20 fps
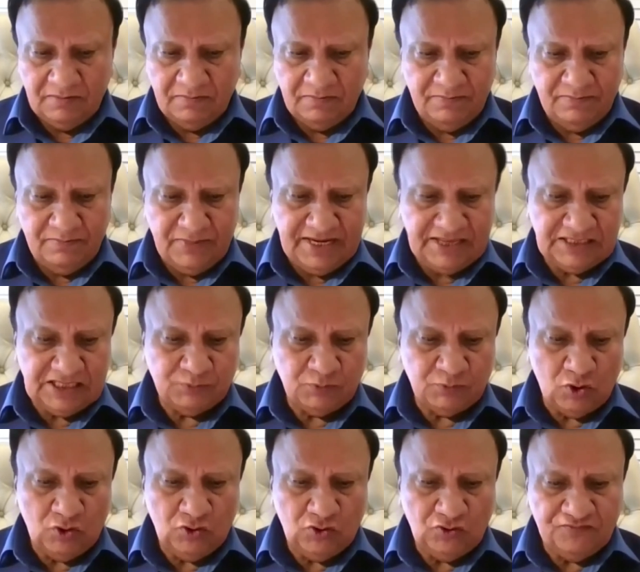may
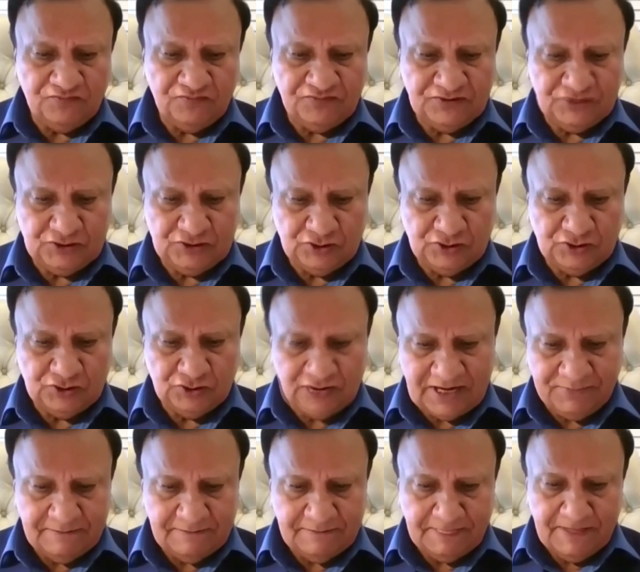respond to
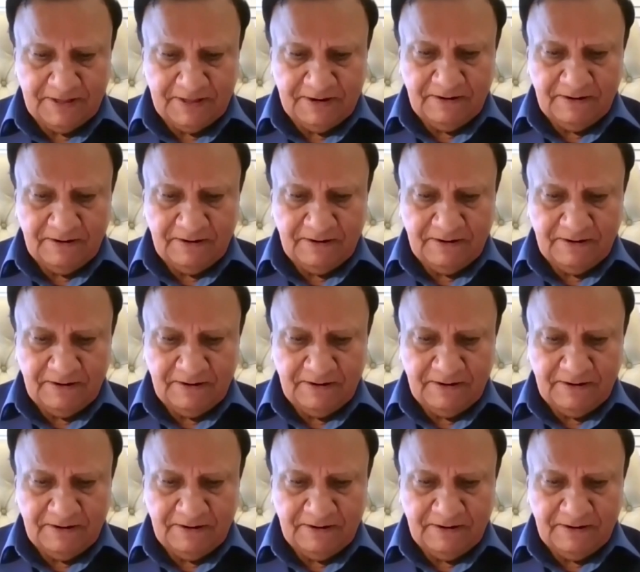physiotherapy,